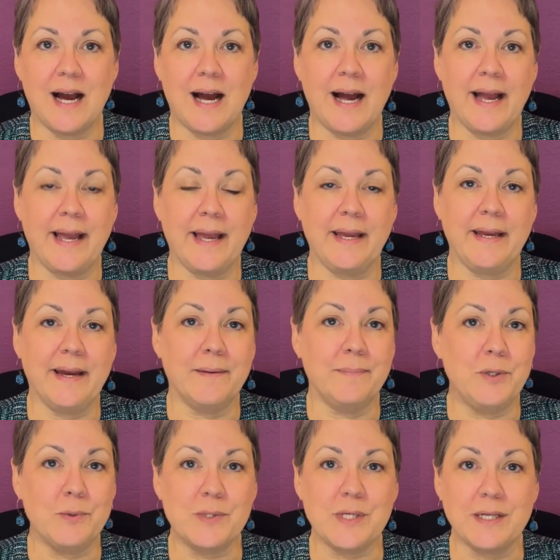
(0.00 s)
I am
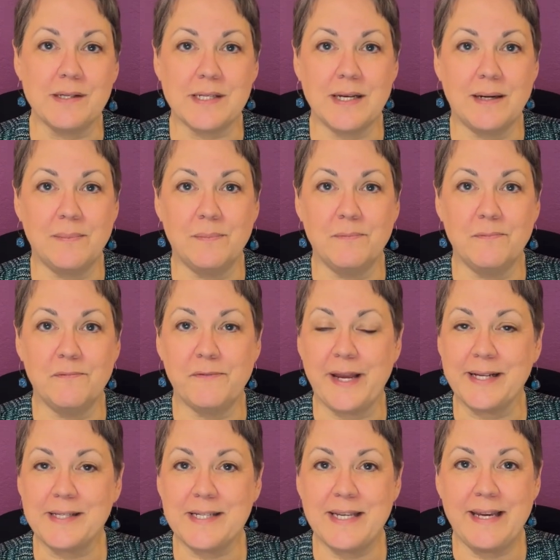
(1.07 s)
using some
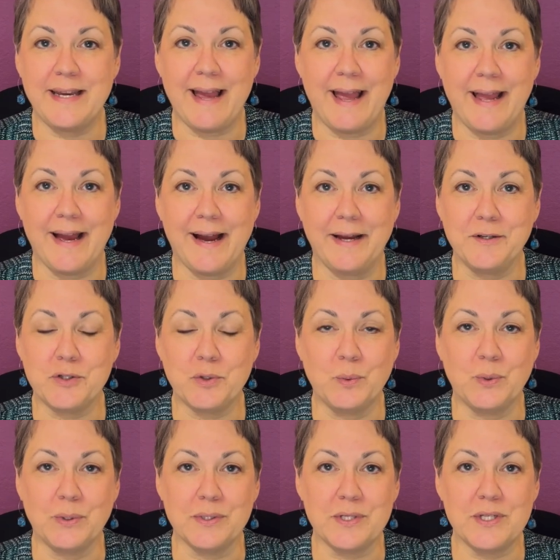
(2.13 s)
fancy AI
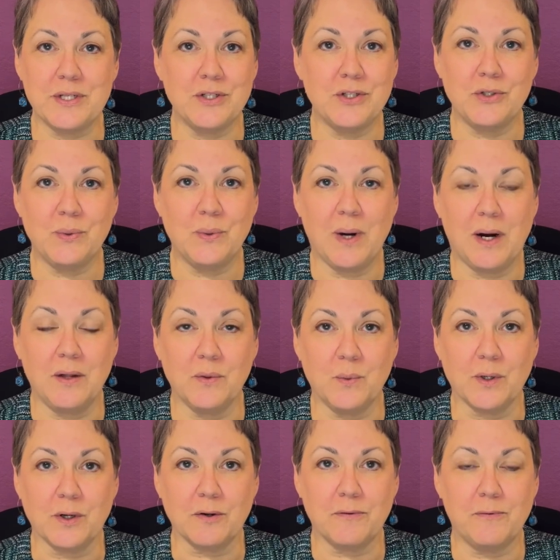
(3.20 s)
tools to do all the
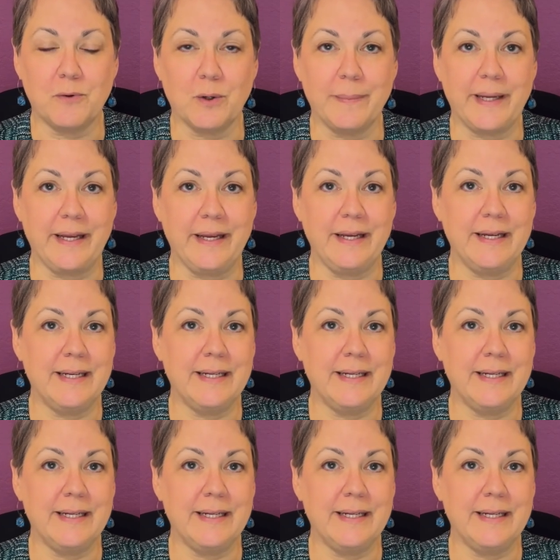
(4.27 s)
work for me.